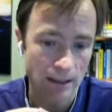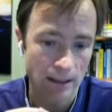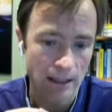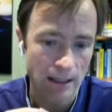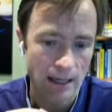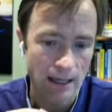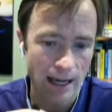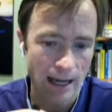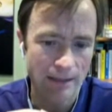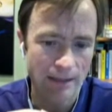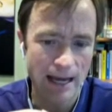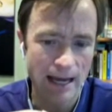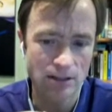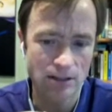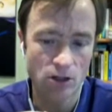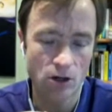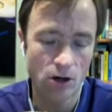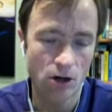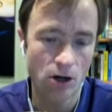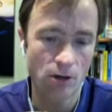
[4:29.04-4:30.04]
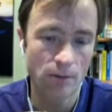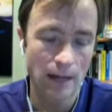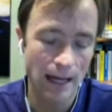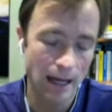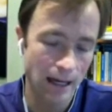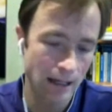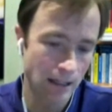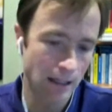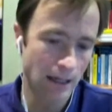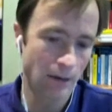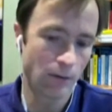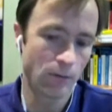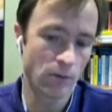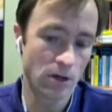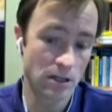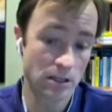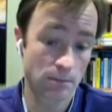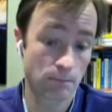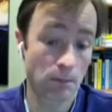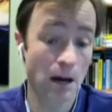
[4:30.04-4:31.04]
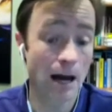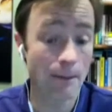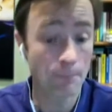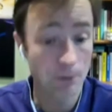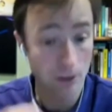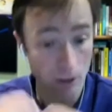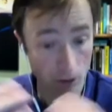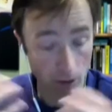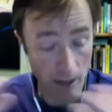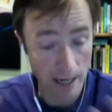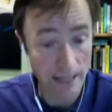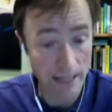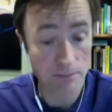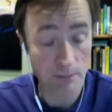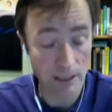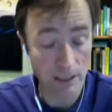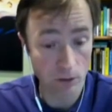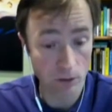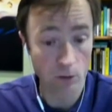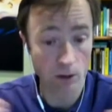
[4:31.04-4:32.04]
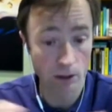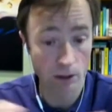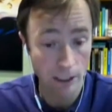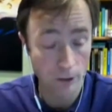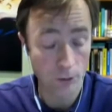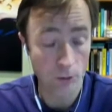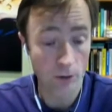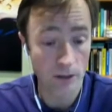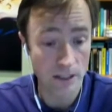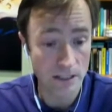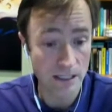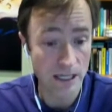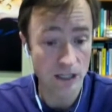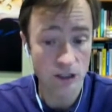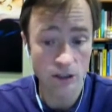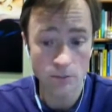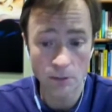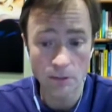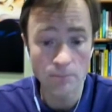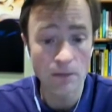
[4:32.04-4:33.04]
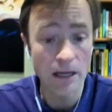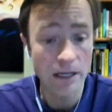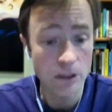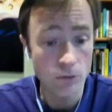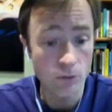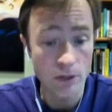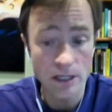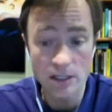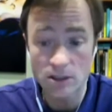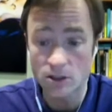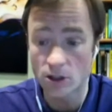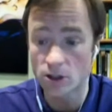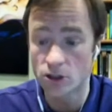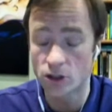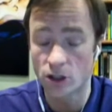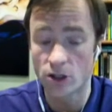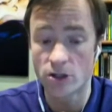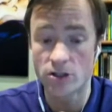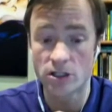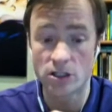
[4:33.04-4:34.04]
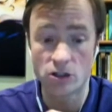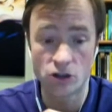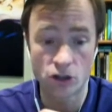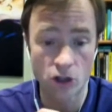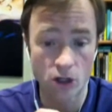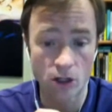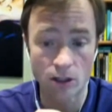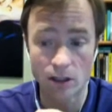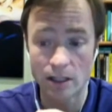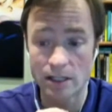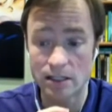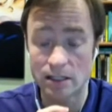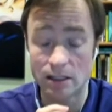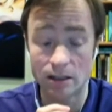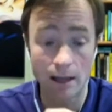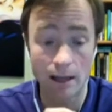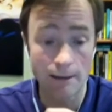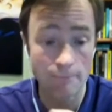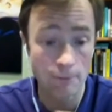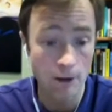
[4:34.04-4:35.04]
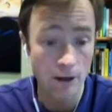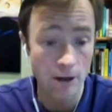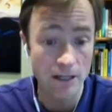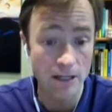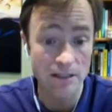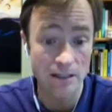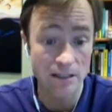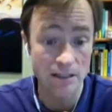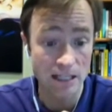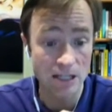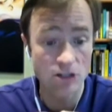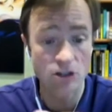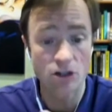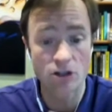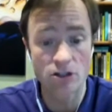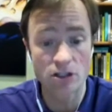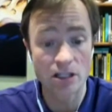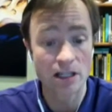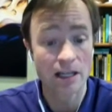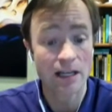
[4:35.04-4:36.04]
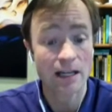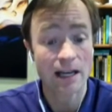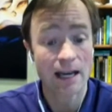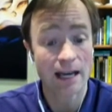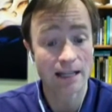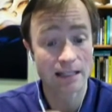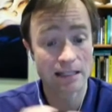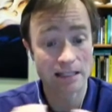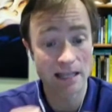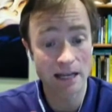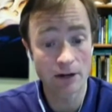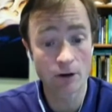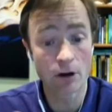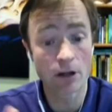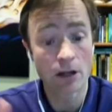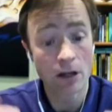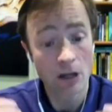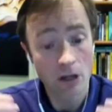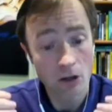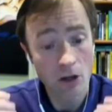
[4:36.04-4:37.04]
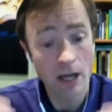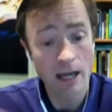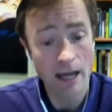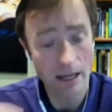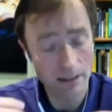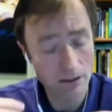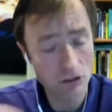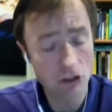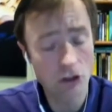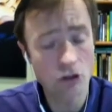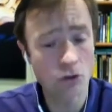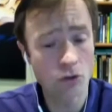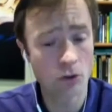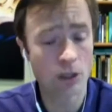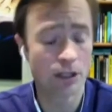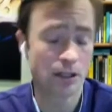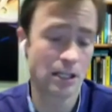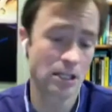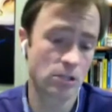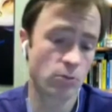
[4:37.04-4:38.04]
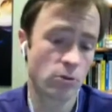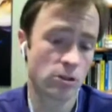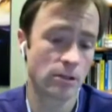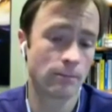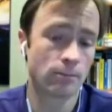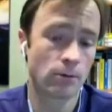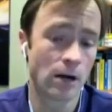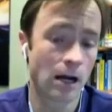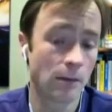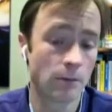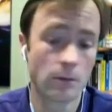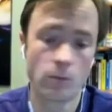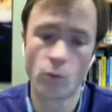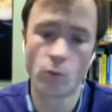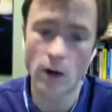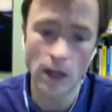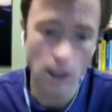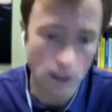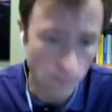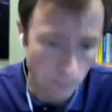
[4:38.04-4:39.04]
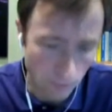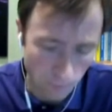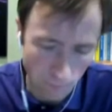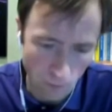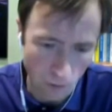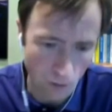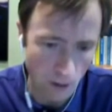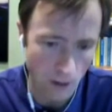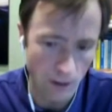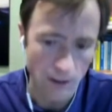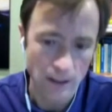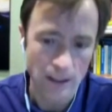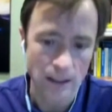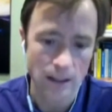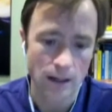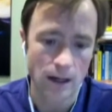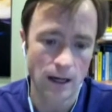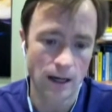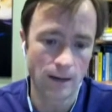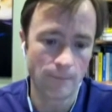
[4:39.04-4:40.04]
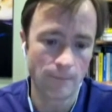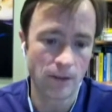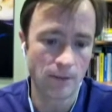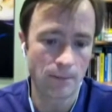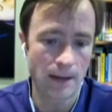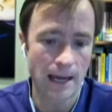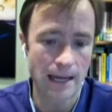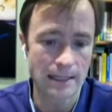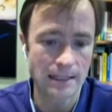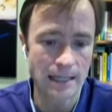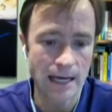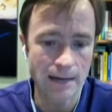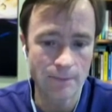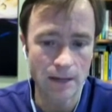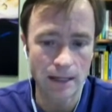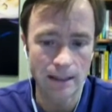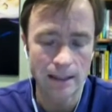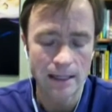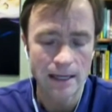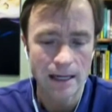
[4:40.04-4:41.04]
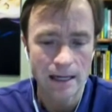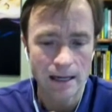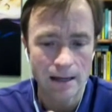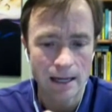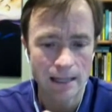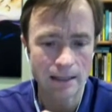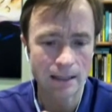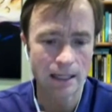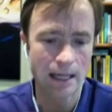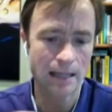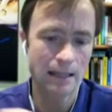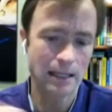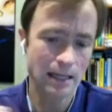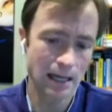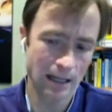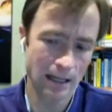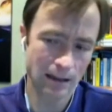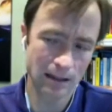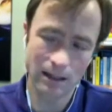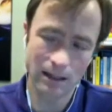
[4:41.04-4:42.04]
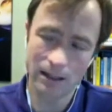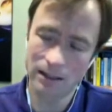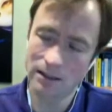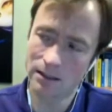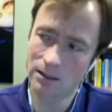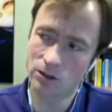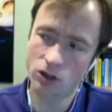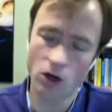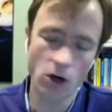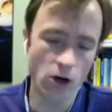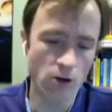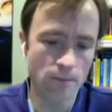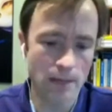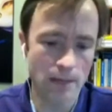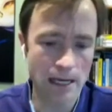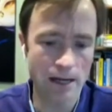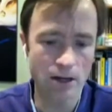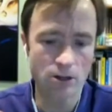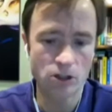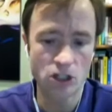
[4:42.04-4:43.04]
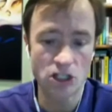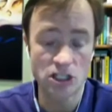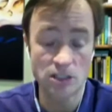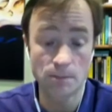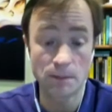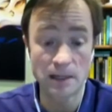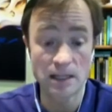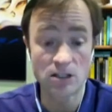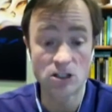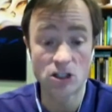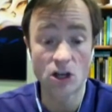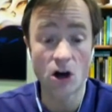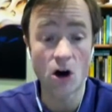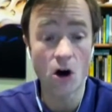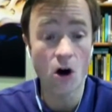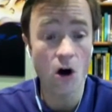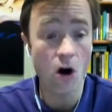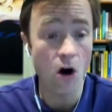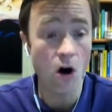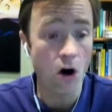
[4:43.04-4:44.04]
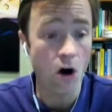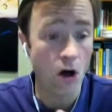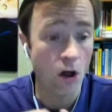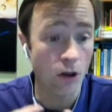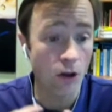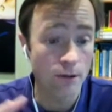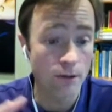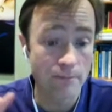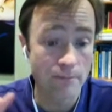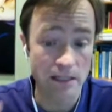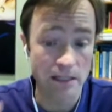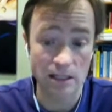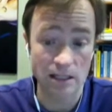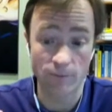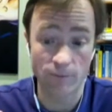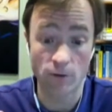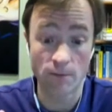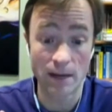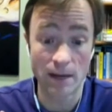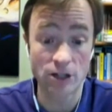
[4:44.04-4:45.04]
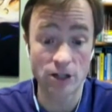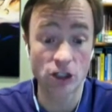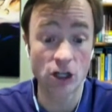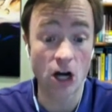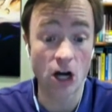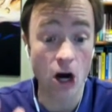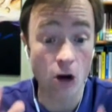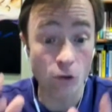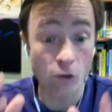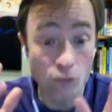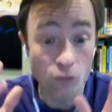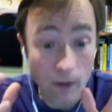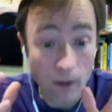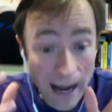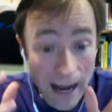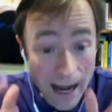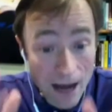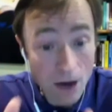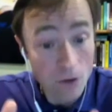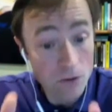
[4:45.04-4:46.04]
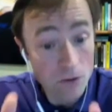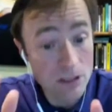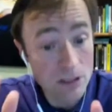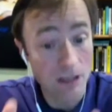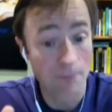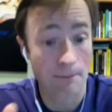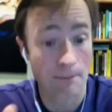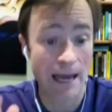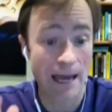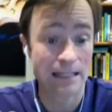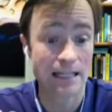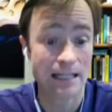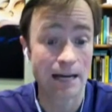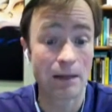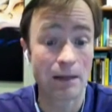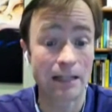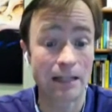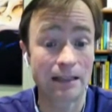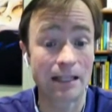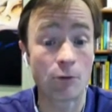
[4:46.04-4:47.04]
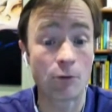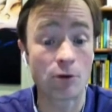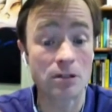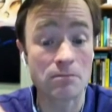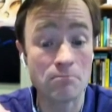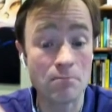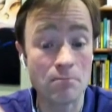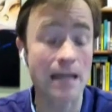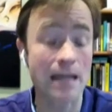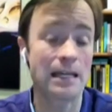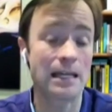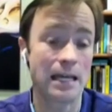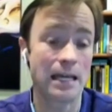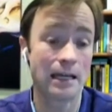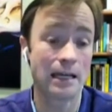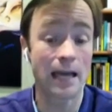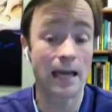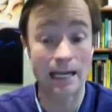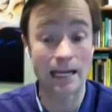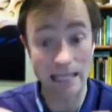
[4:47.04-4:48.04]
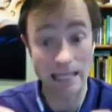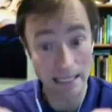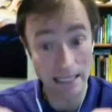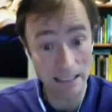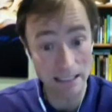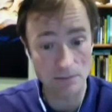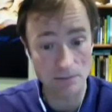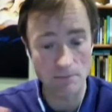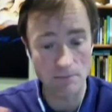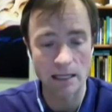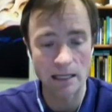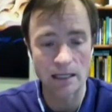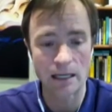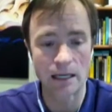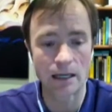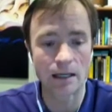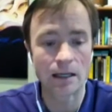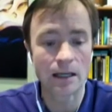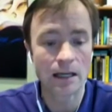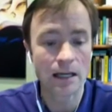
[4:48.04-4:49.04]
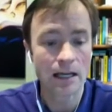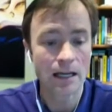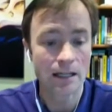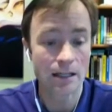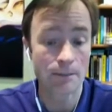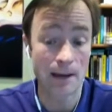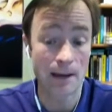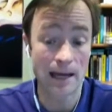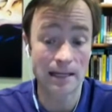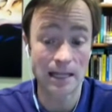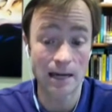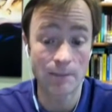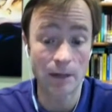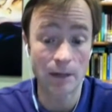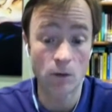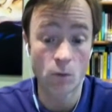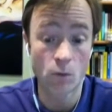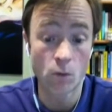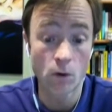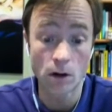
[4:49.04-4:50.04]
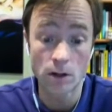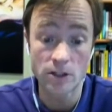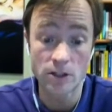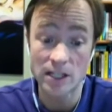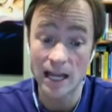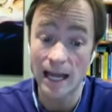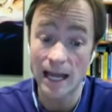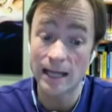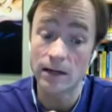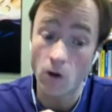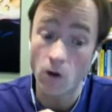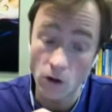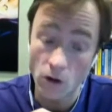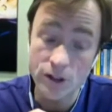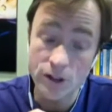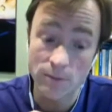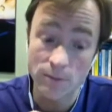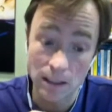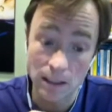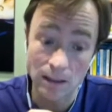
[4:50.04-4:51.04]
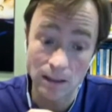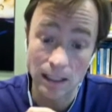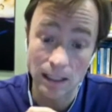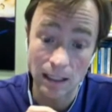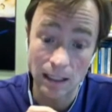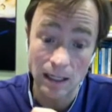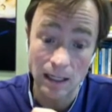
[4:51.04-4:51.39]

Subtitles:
And that term was popularized by the World Health Organization, but many researchers and journalists and librarians and teachers, et cetera, knew that this was a problem well before the pandemic. And the term here just speaks to all the misinformation around the pandemic that was making and is making the pandemic worse. And ultimately,